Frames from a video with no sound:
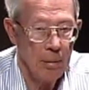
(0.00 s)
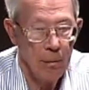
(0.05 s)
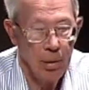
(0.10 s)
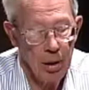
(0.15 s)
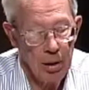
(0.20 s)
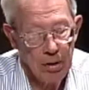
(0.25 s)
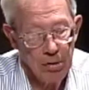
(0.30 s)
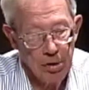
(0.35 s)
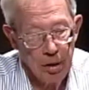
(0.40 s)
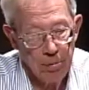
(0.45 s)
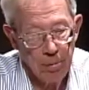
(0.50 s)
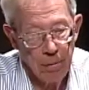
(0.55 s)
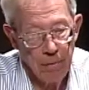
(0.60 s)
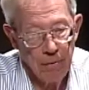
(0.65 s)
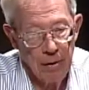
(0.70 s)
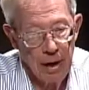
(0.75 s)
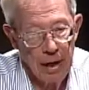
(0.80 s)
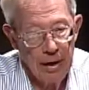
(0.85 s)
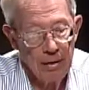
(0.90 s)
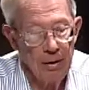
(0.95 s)
Plus, it
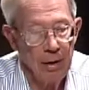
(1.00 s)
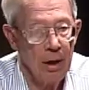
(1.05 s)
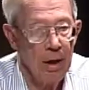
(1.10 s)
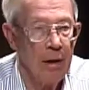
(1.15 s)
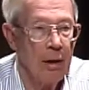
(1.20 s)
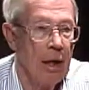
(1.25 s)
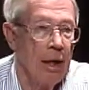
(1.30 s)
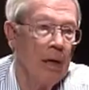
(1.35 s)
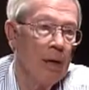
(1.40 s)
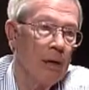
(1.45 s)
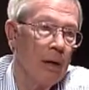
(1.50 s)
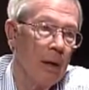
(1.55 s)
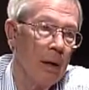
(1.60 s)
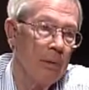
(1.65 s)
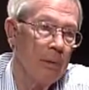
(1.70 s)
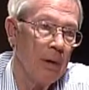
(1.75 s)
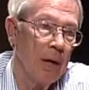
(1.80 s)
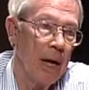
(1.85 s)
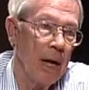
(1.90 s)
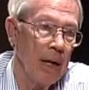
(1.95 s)
provides an
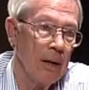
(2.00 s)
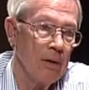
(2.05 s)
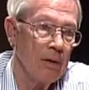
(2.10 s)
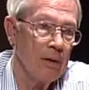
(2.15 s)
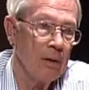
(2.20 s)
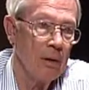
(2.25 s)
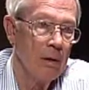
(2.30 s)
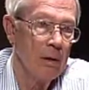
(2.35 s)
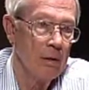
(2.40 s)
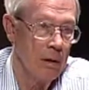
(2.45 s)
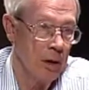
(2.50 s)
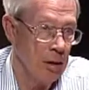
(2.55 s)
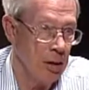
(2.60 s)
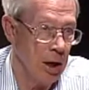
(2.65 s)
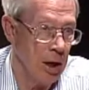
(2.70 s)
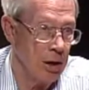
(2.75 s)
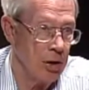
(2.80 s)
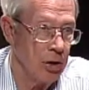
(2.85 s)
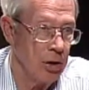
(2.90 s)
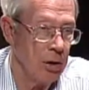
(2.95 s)
income tax
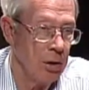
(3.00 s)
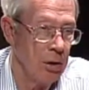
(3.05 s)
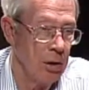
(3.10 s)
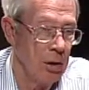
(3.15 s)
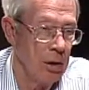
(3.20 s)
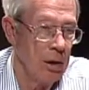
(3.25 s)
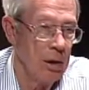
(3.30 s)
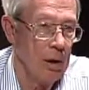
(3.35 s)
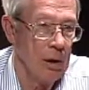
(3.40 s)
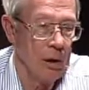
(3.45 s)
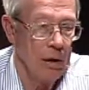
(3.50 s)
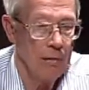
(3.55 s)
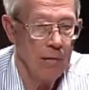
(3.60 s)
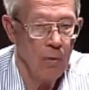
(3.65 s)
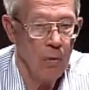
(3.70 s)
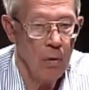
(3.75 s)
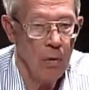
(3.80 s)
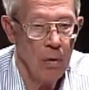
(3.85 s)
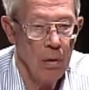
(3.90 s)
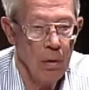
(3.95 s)
deduction
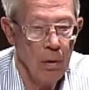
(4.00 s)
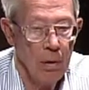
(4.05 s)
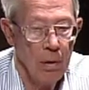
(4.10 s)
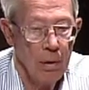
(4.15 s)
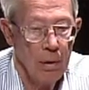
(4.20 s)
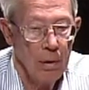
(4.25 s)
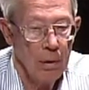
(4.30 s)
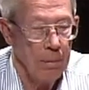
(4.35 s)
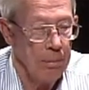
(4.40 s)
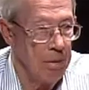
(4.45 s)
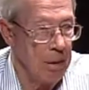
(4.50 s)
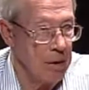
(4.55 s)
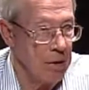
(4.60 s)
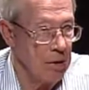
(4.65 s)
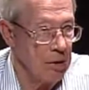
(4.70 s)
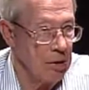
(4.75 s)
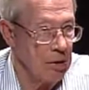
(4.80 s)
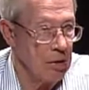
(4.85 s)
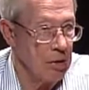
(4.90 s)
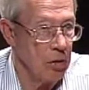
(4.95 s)
for
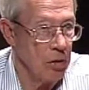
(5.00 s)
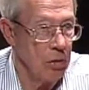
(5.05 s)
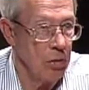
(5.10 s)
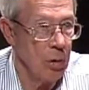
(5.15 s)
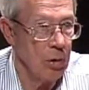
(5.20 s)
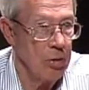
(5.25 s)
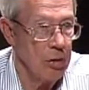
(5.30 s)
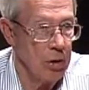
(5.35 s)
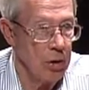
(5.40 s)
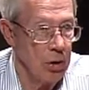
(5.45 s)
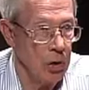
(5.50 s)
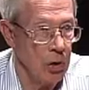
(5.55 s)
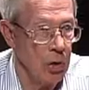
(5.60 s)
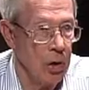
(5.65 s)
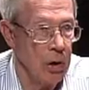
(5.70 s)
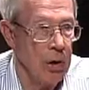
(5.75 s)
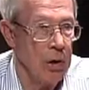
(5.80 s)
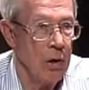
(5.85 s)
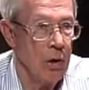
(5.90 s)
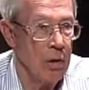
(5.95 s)
businesses who want to
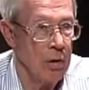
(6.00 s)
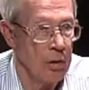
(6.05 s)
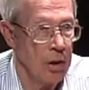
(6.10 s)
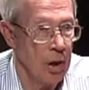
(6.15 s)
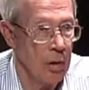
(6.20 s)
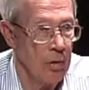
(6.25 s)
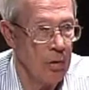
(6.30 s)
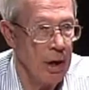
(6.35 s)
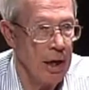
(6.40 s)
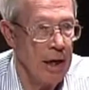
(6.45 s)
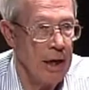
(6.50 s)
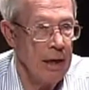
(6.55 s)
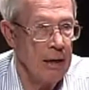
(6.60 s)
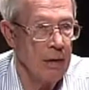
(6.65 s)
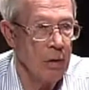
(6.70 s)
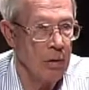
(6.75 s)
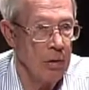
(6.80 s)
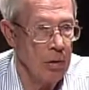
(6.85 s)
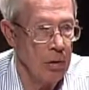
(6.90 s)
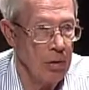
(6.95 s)
join or
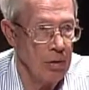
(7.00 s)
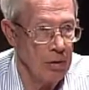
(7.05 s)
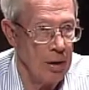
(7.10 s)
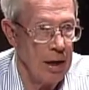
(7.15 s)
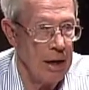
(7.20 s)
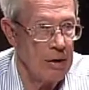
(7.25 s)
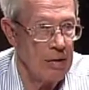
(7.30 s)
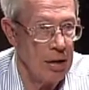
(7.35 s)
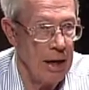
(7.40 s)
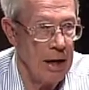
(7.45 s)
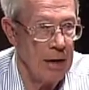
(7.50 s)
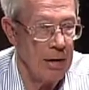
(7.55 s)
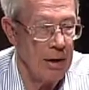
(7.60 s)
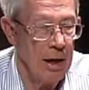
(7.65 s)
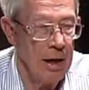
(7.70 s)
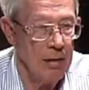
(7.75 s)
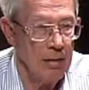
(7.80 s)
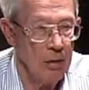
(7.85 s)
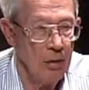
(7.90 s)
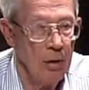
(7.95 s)
donate or do things like
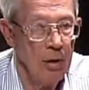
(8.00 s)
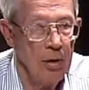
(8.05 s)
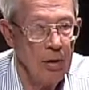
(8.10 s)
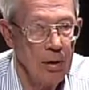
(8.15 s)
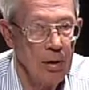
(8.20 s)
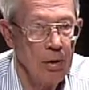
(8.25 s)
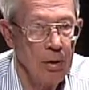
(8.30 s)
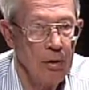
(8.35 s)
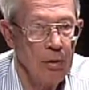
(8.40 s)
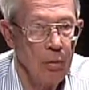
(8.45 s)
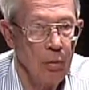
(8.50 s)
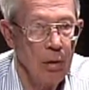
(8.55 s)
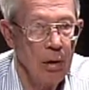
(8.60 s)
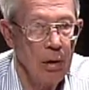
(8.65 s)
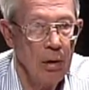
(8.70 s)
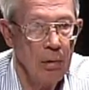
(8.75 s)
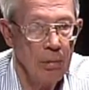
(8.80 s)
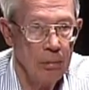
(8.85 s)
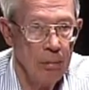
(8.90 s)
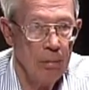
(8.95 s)
that. So it's a
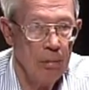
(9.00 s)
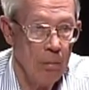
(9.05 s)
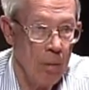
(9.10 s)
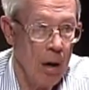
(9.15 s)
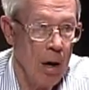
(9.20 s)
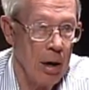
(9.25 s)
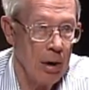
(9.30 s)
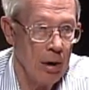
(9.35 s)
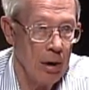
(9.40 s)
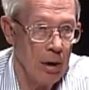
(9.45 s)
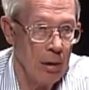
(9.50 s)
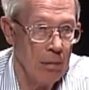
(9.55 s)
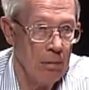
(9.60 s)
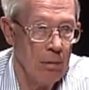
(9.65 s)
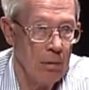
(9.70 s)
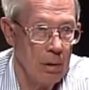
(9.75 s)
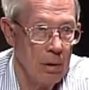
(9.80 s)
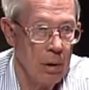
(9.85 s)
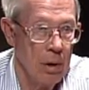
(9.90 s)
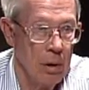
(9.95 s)
real
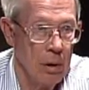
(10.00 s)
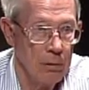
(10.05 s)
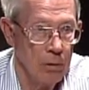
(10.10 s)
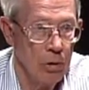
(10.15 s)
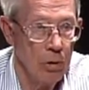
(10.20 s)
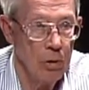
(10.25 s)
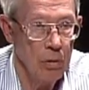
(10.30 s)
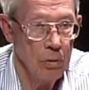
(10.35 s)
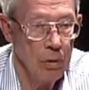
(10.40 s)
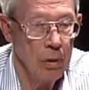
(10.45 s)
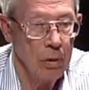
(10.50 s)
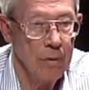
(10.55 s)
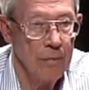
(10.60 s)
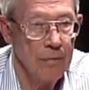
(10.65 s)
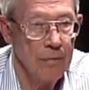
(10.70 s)
marketing tool.